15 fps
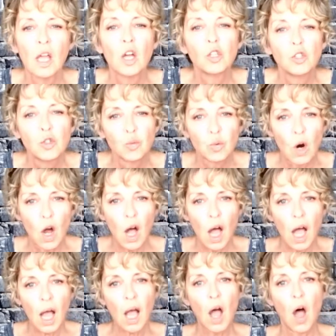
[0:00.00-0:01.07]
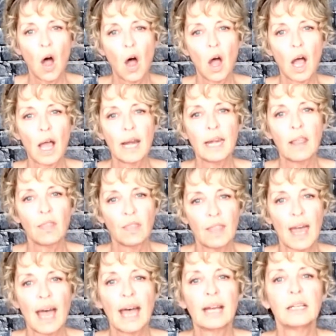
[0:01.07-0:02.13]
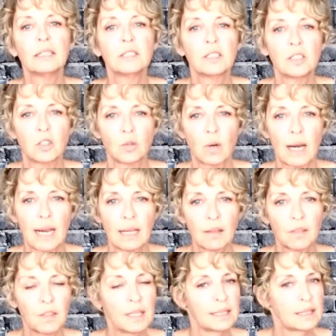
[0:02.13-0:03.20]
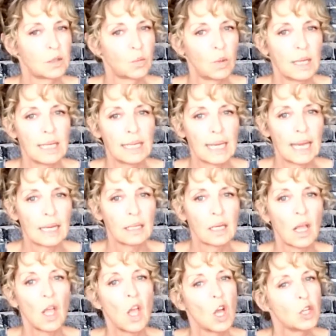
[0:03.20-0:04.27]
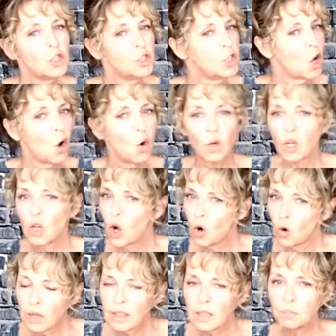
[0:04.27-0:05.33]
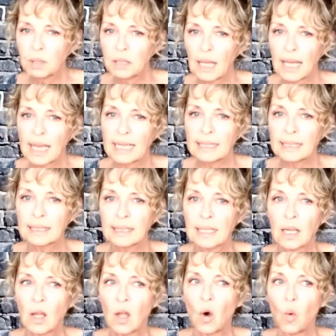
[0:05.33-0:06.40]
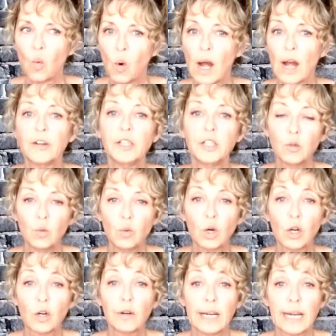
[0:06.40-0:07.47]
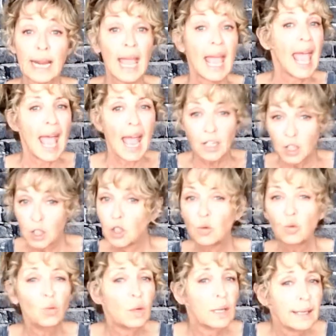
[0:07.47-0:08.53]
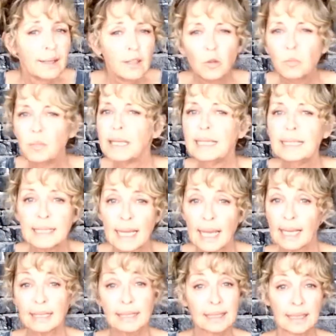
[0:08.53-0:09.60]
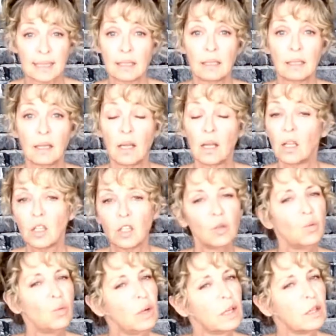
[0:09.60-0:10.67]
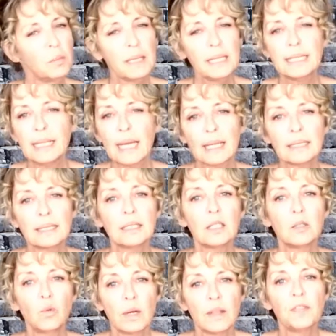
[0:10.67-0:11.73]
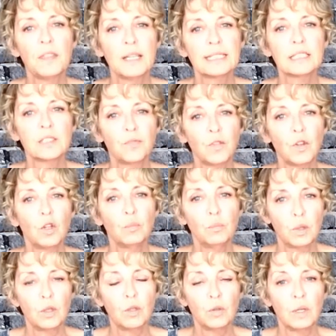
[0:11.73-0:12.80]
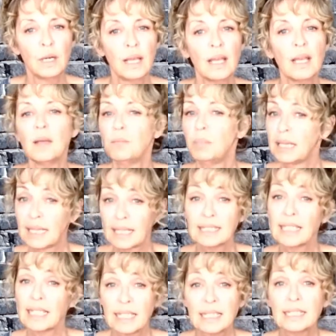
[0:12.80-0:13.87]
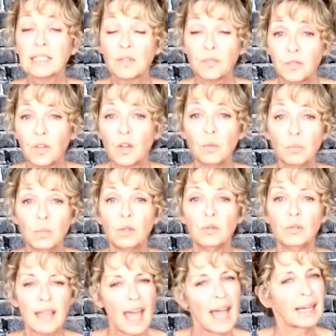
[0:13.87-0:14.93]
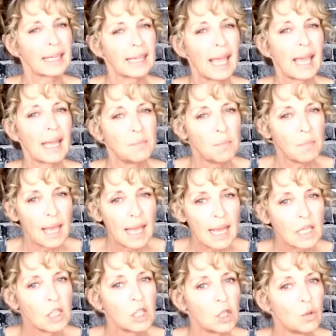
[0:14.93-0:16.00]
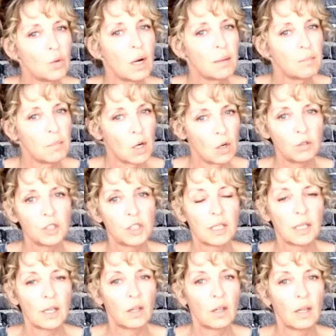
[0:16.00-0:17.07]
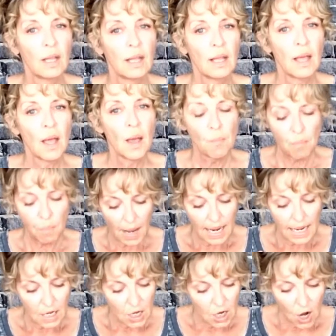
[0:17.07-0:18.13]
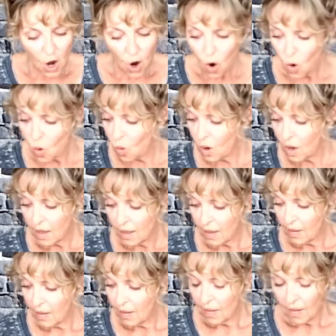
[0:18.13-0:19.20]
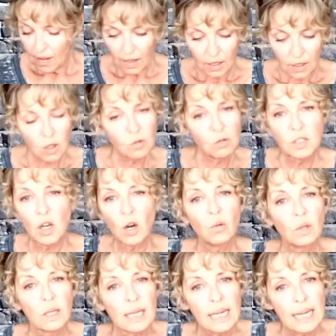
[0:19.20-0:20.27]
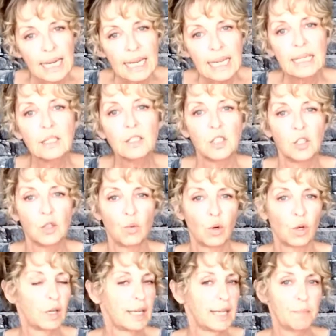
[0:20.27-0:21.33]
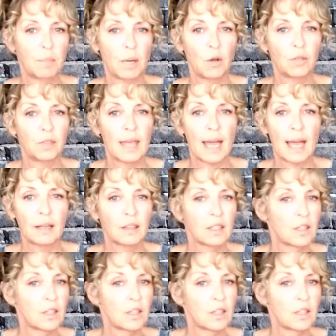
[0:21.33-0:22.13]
Draw on that strength this weekend. Don't go to the place where you worry, and you will be tested. You will be tested with this full moon, because it is a full moon that can make you emotional. But no, you don't need to worry about that. The